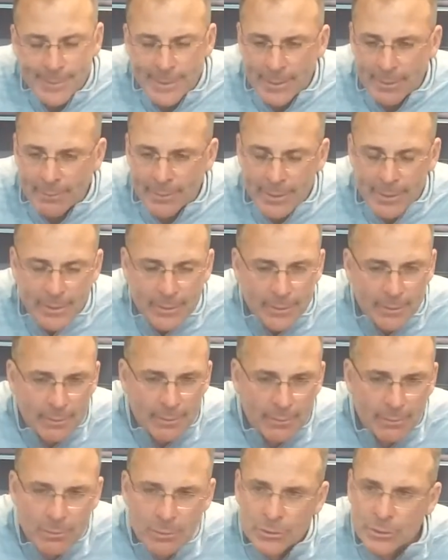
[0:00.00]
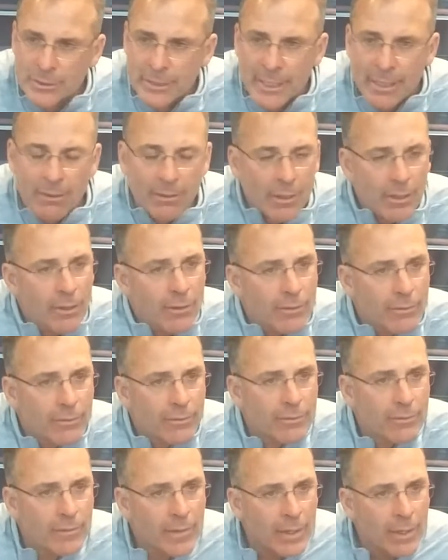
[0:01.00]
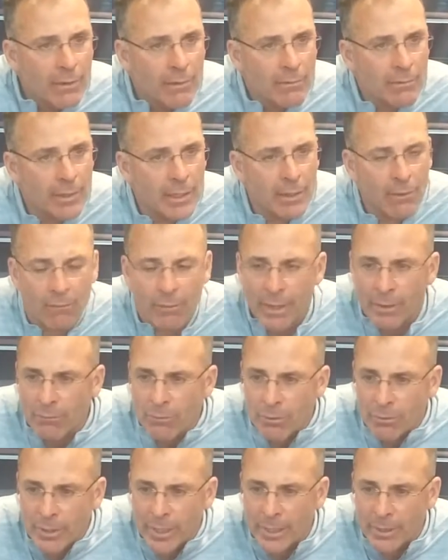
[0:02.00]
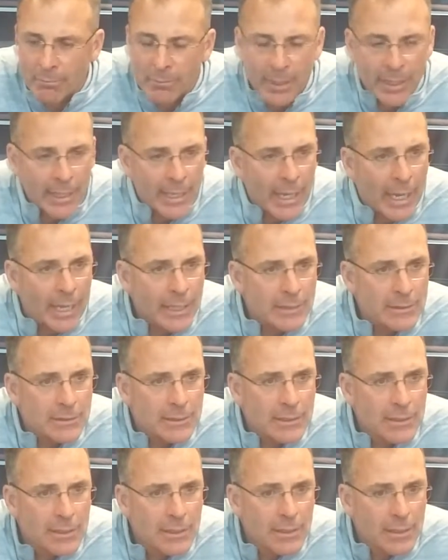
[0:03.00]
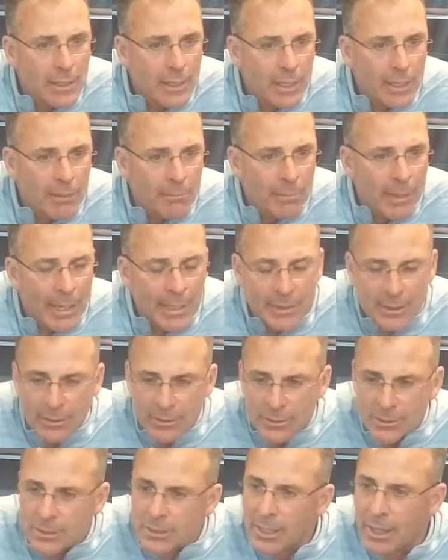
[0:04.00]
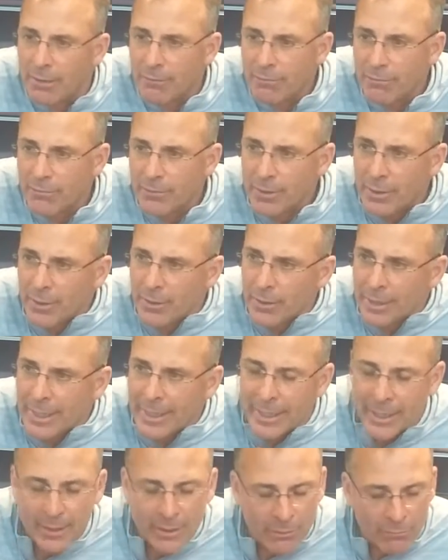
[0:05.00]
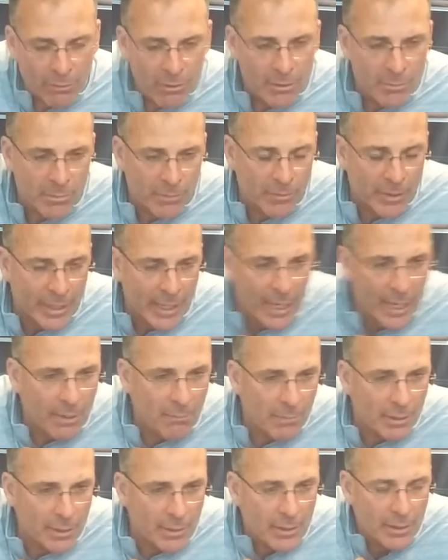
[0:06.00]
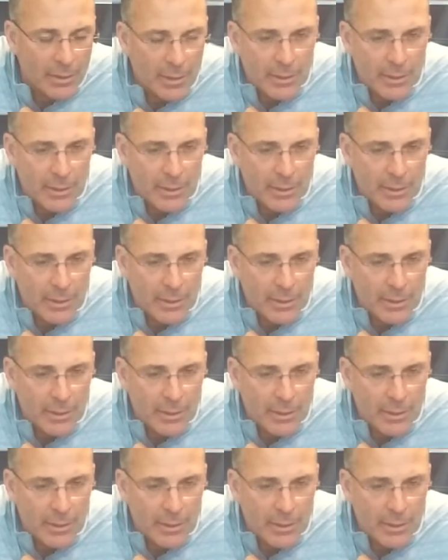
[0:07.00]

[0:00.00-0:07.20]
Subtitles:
you know what, we'll see how it goes. You know, I don't like rotating many guys back there. It's tough. You know, you got to get in the rhythm of the game, and it's